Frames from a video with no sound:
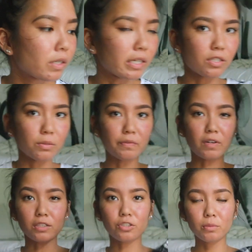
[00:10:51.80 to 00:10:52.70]
Okay, so we've
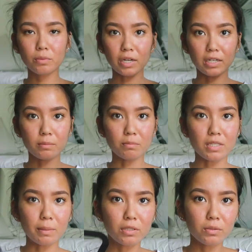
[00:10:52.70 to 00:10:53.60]
got 2 more items.
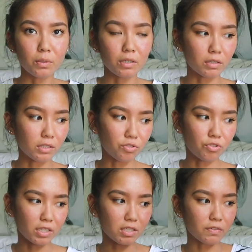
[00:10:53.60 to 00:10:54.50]
I'm gonna work on this dress